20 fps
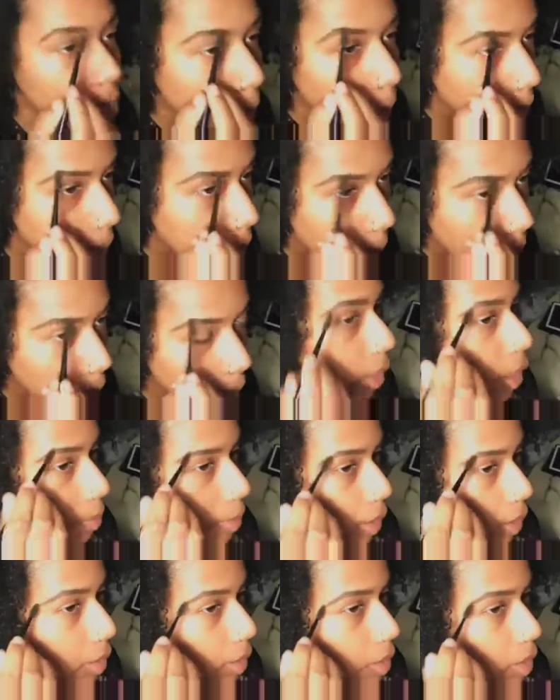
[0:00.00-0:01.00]
what I'm starting
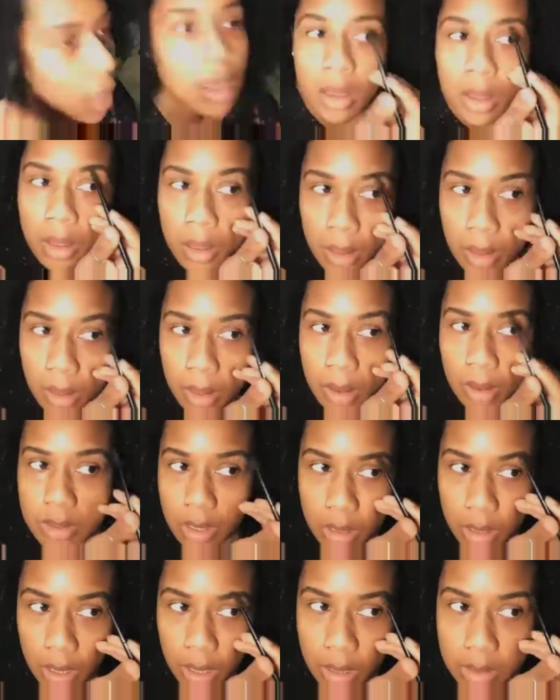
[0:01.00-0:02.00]
off with is
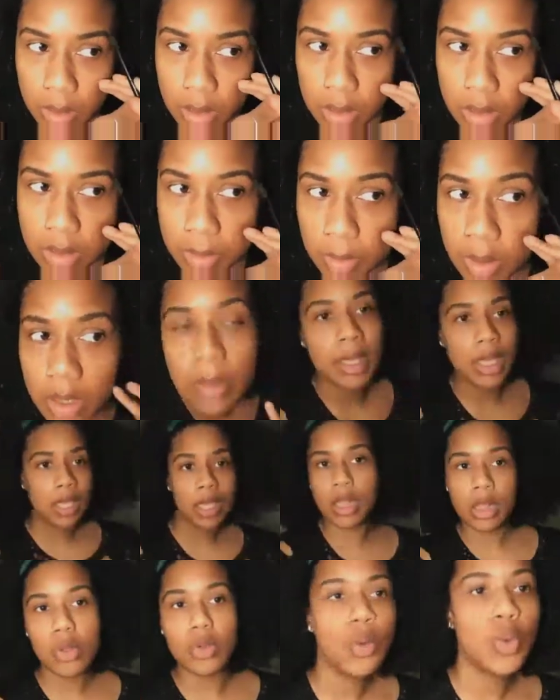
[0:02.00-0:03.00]
me doing my
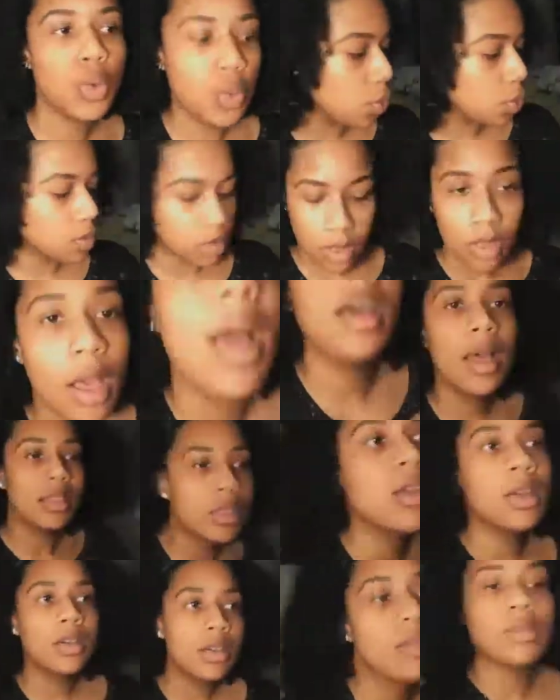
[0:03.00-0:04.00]
eyebrows, and
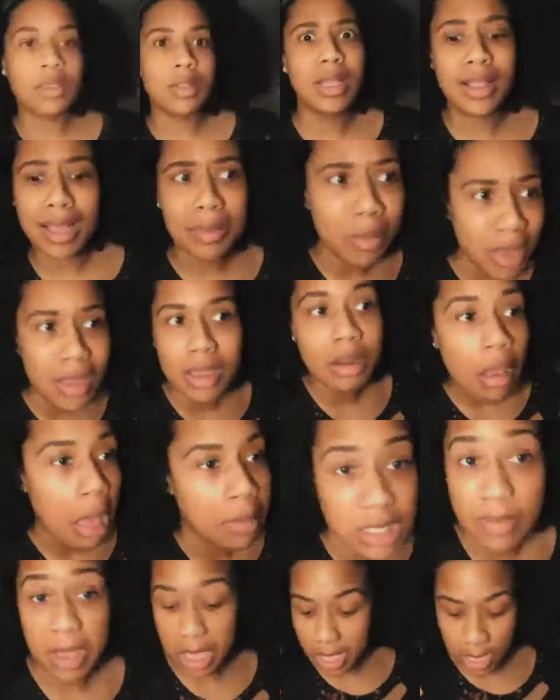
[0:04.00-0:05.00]
usually when I do
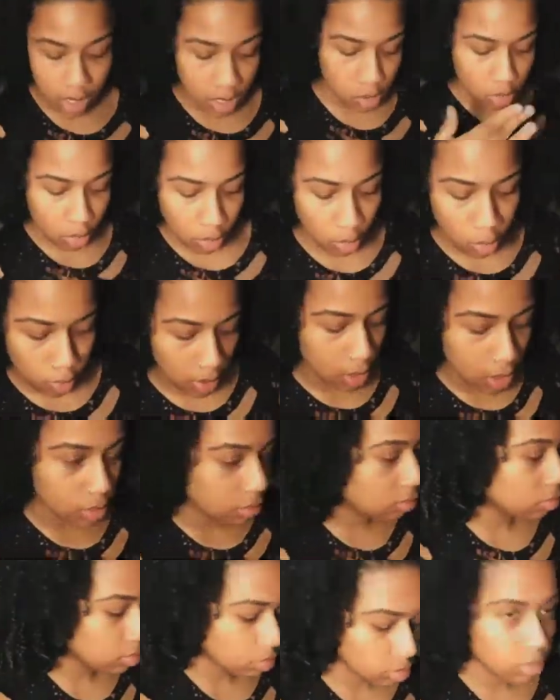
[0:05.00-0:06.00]
my eyebrows,
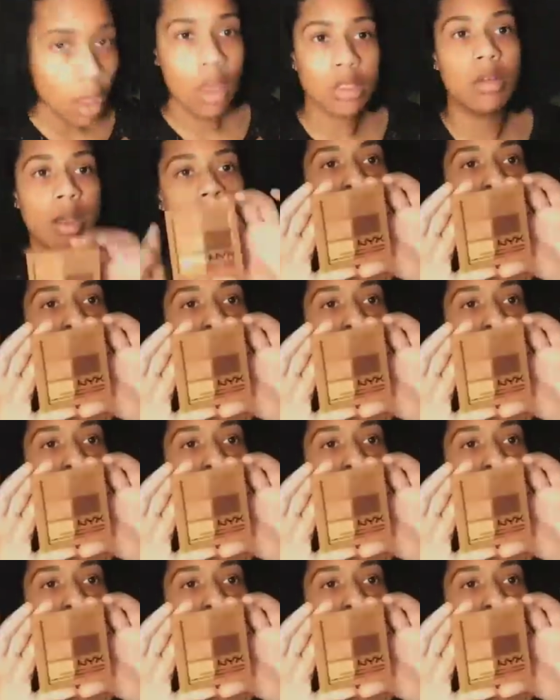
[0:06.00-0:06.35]
I